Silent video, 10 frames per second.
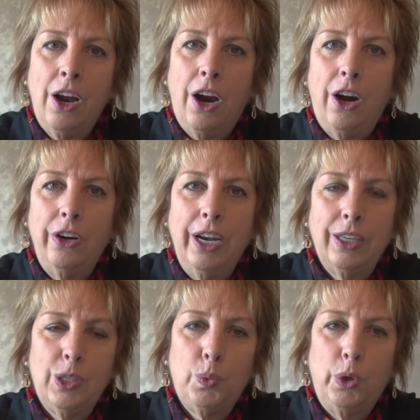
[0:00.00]
Our
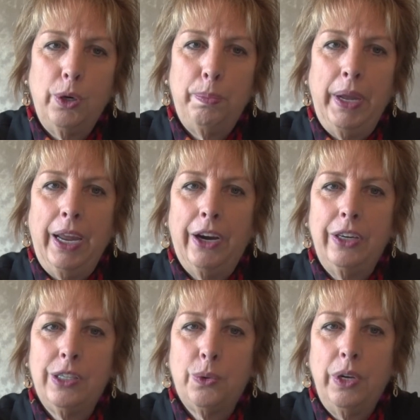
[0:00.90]
next word pair
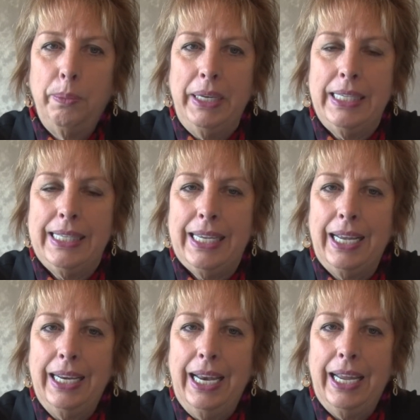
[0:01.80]
is going to be
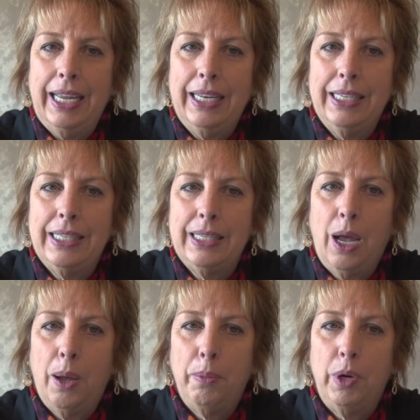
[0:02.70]
sun and some.